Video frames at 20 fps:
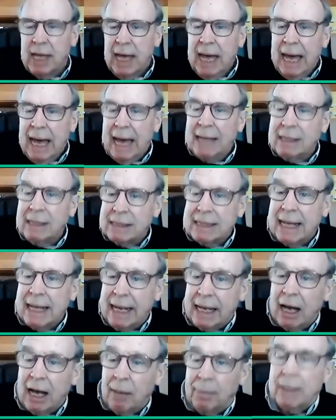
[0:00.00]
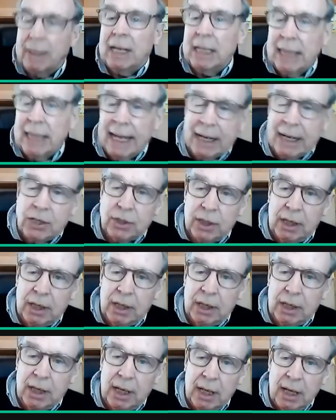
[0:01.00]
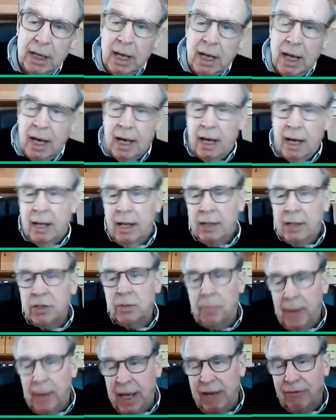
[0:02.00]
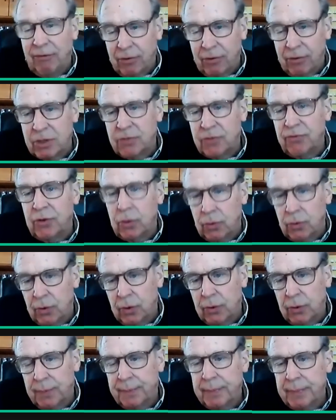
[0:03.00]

had to take up a collection uh, to pay for his funeral.